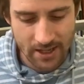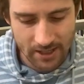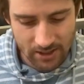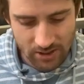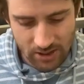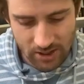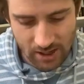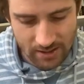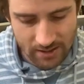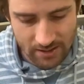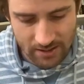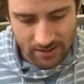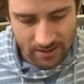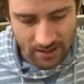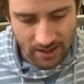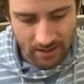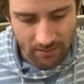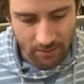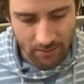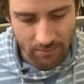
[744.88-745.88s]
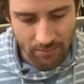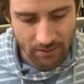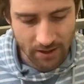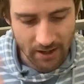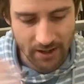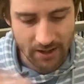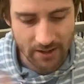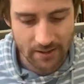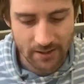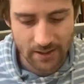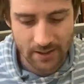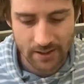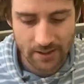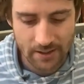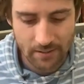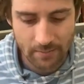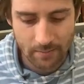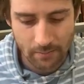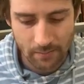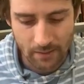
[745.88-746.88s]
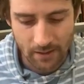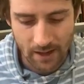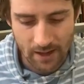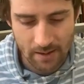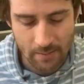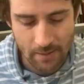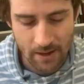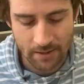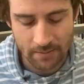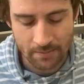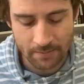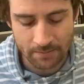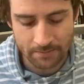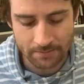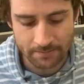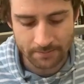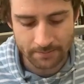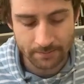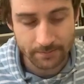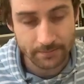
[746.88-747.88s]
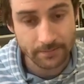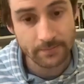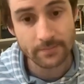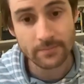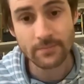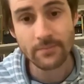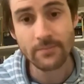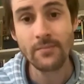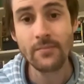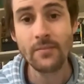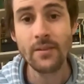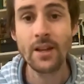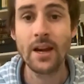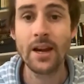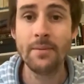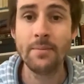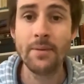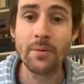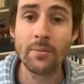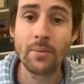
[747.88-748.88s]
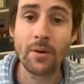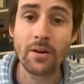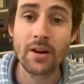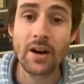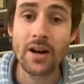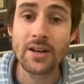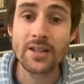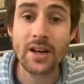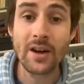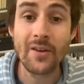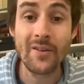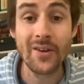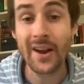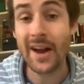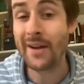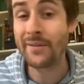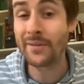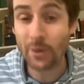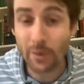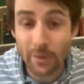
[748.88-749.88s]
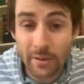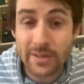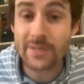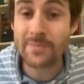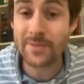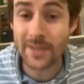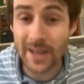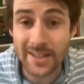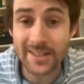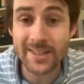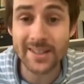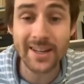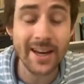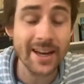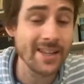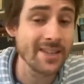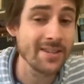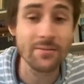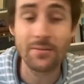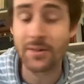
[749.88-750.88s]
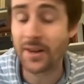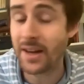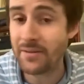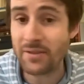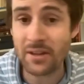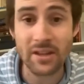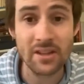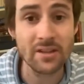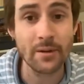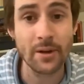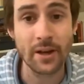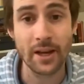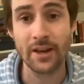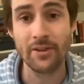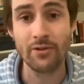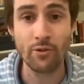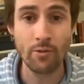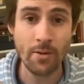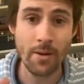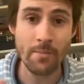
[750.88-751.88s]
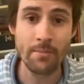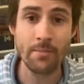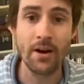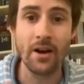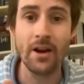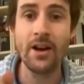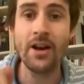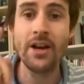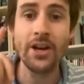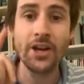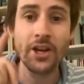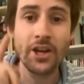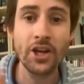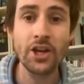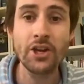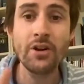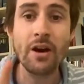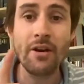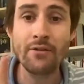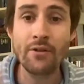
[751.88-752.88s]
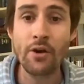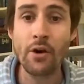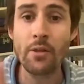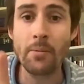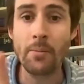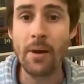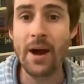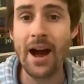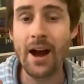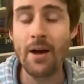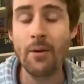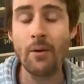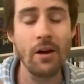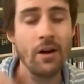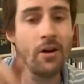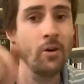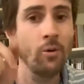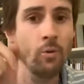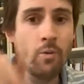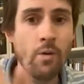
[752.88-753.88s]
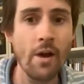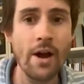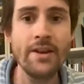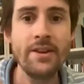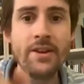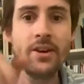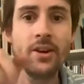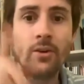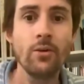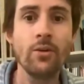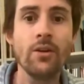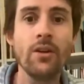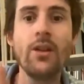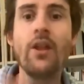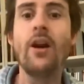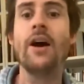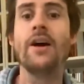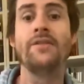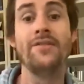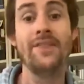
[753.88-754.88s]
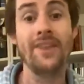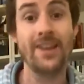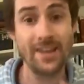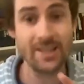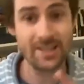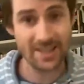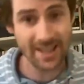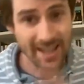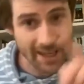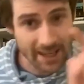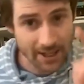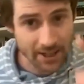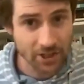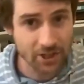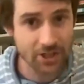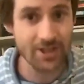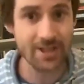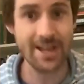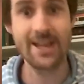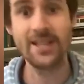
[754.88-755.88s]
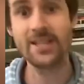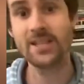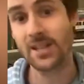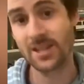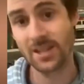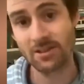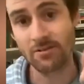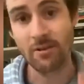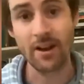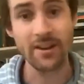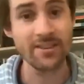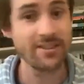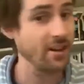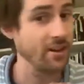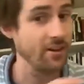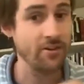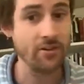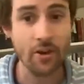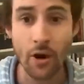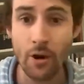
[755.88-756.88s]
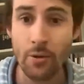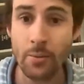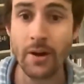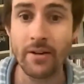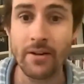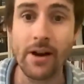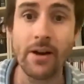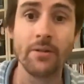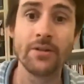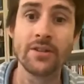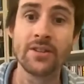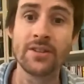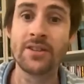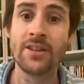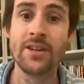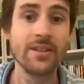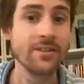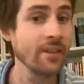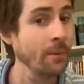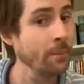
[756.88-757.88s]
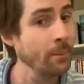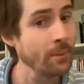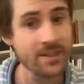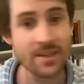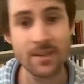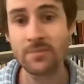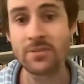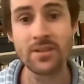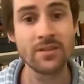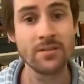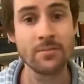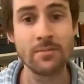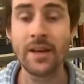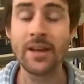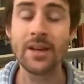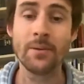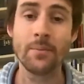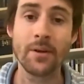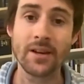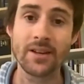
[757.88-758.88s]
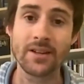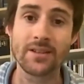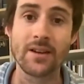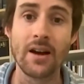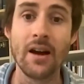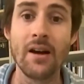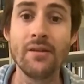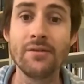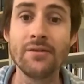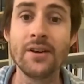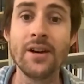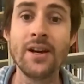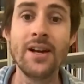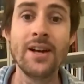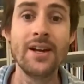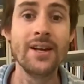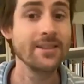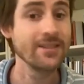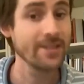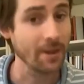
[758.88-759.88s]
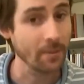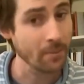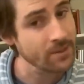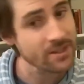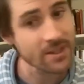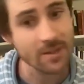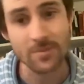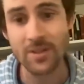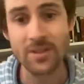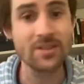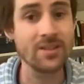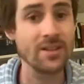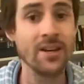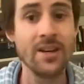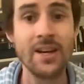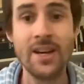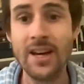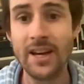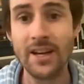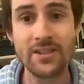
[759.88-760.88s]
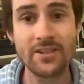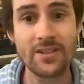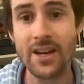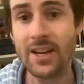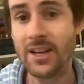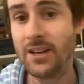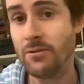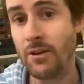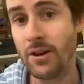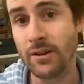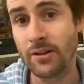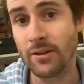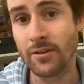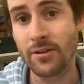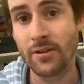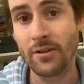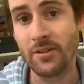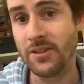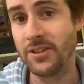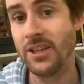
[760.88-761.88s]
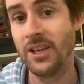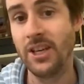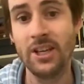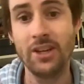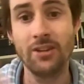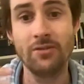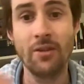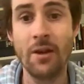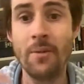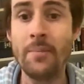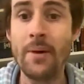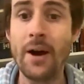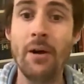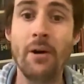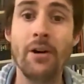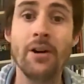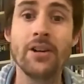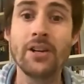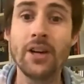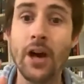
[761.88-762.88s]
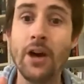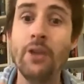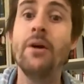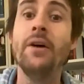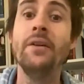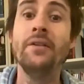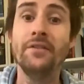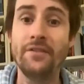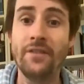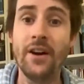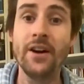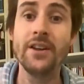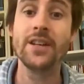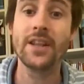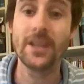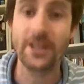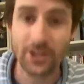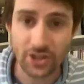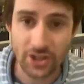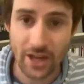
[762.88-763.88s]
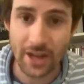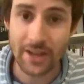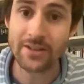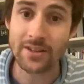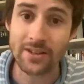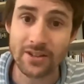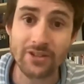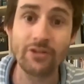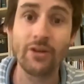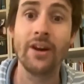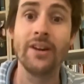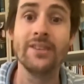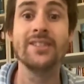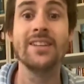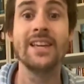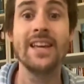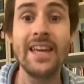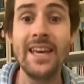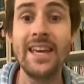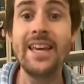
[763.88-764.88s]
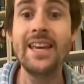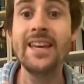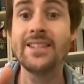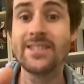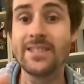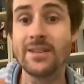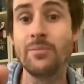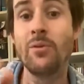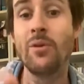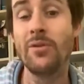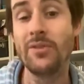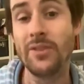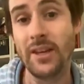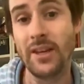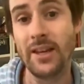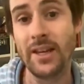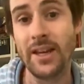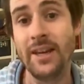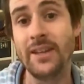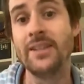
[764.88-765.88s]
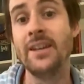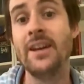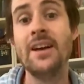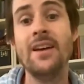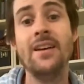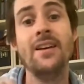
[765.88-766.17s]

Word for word: In Jesus' name we pray. Amen. Amen. Well, guys, go and have an awesome day today, doing whatever you're doing. And remember, you have got the power when your life is in Jesus Christ and nowhere else. Don't be tempted to make it by yourself. Don't be tempted to exert your own authority and your own power. Go and find it in Jesus Christ. He is the one that you need.